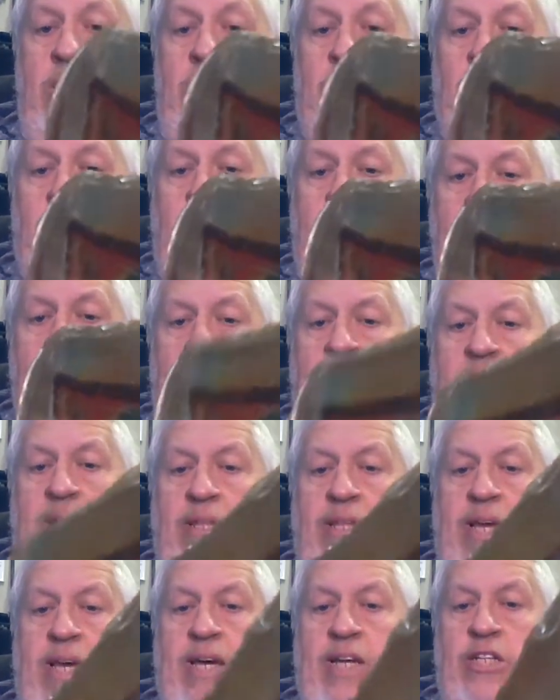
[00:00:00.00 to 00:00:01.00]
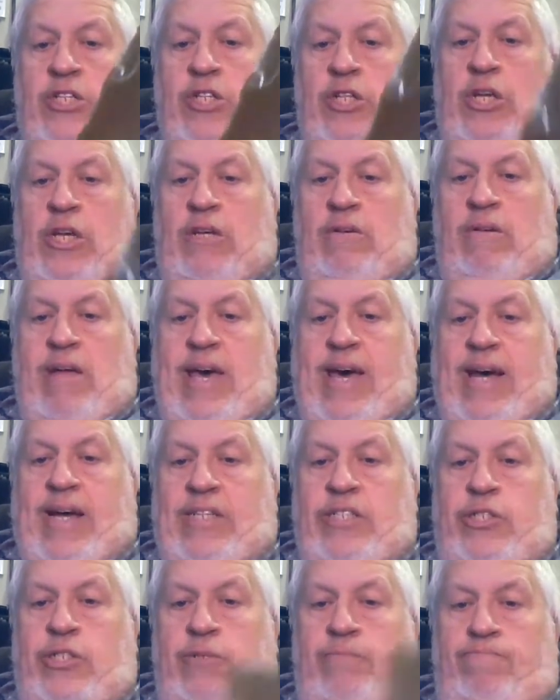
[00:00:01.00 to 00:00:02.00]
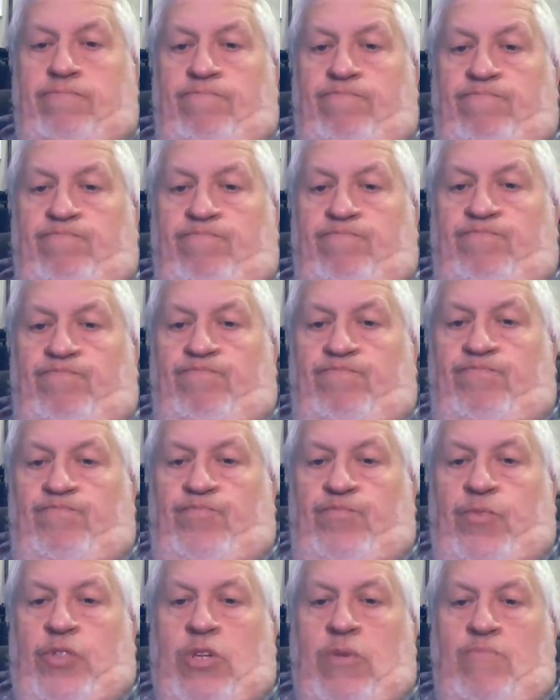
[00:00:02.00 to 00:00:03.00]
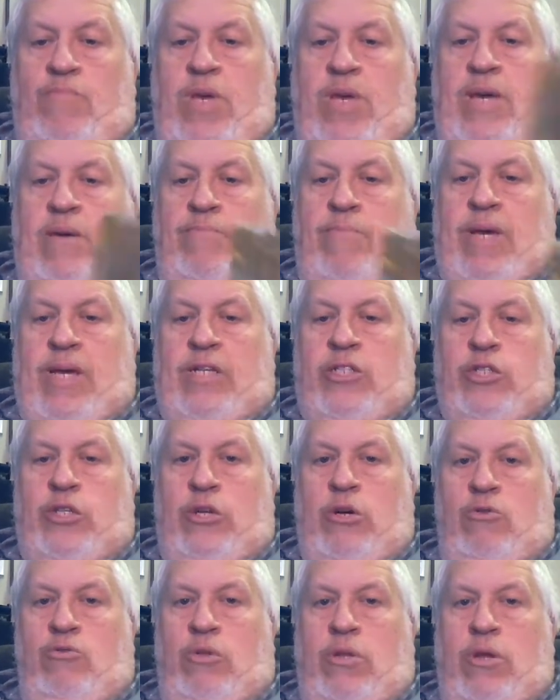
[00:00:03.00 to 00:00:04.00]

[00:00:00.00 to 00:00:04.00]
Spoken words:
Chipping on the edge of the glass, to me, it makes no